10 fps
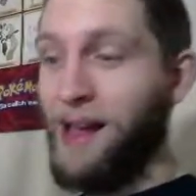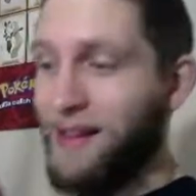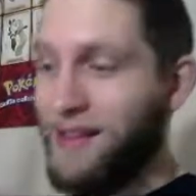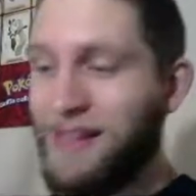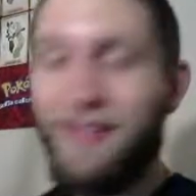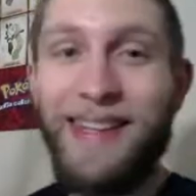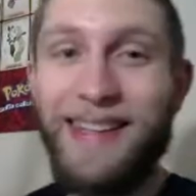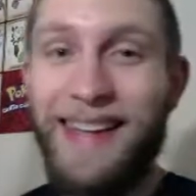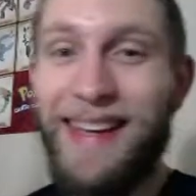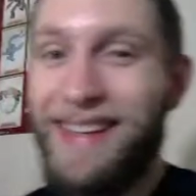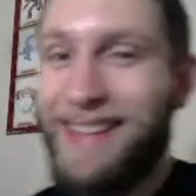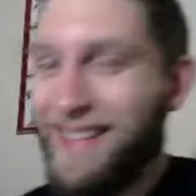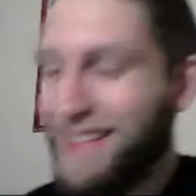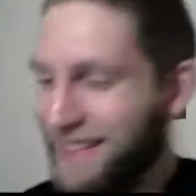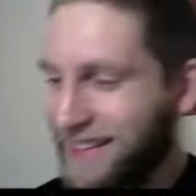Something like that.
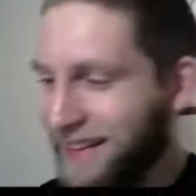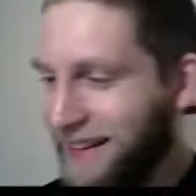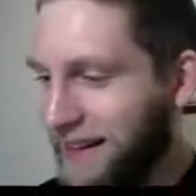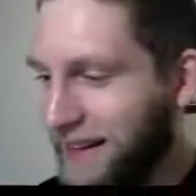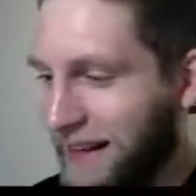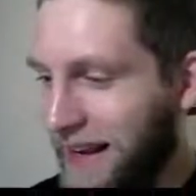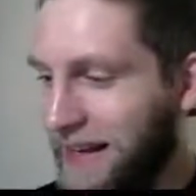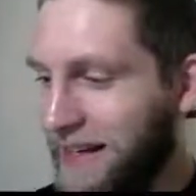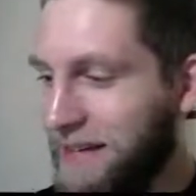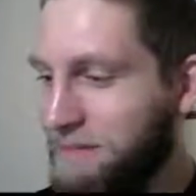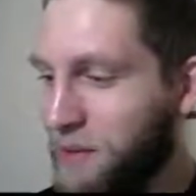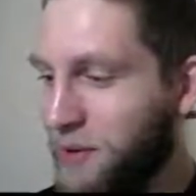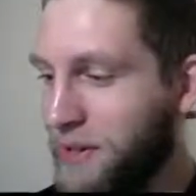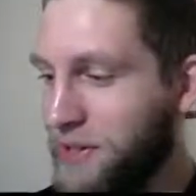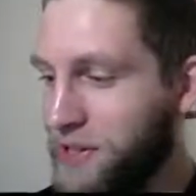And I have
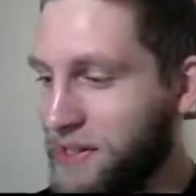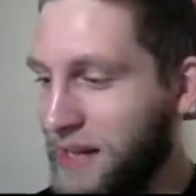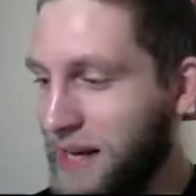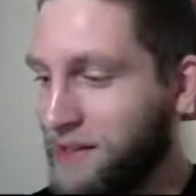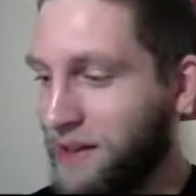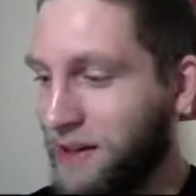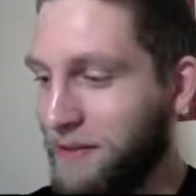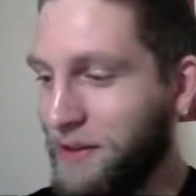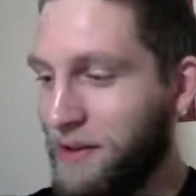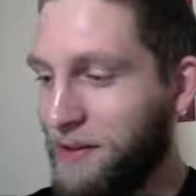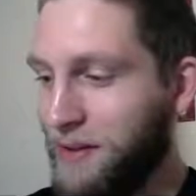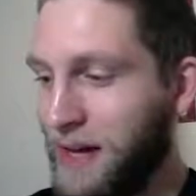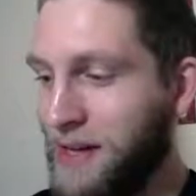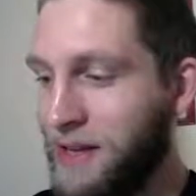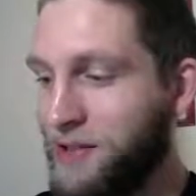more than just that to offer you.
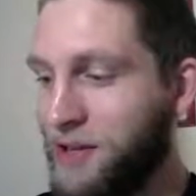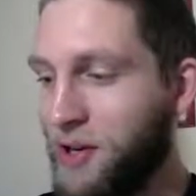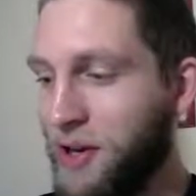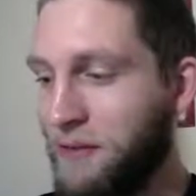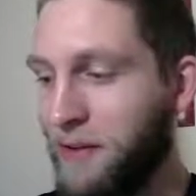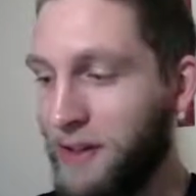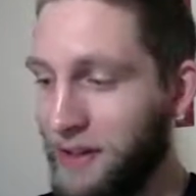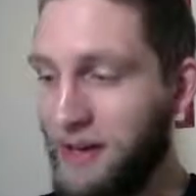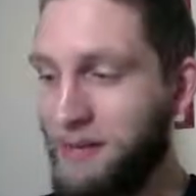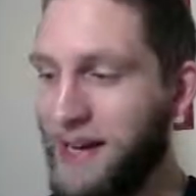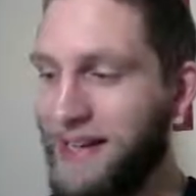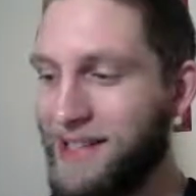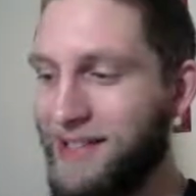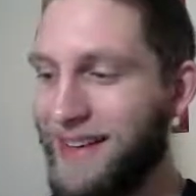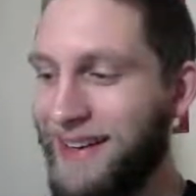Another token for clearing my
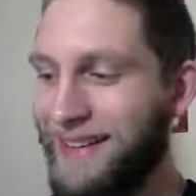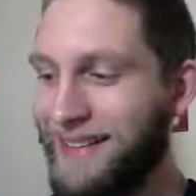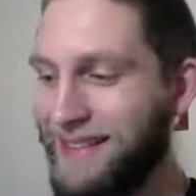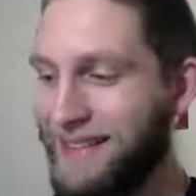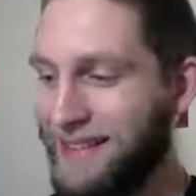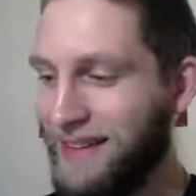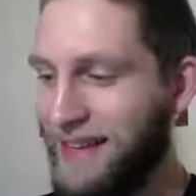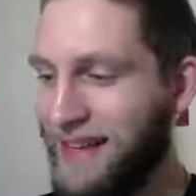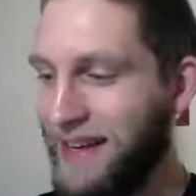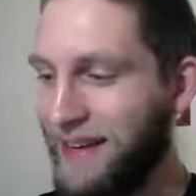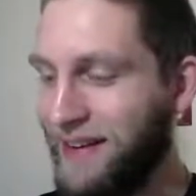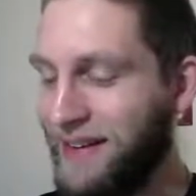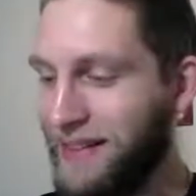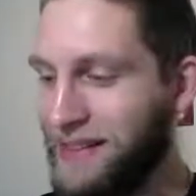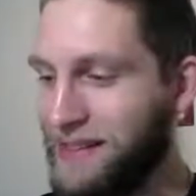trial. Here,
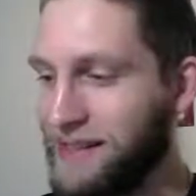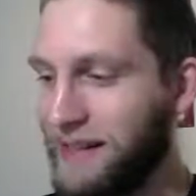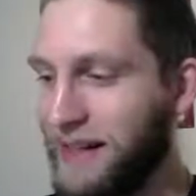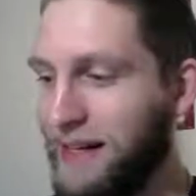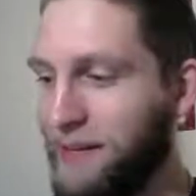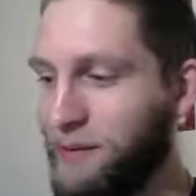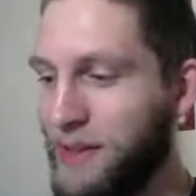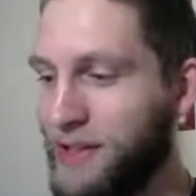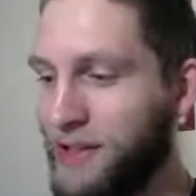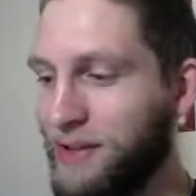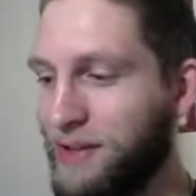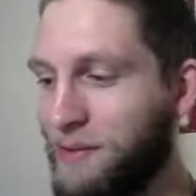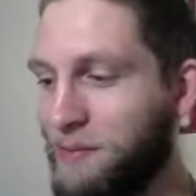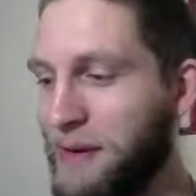this is Alola Region, one of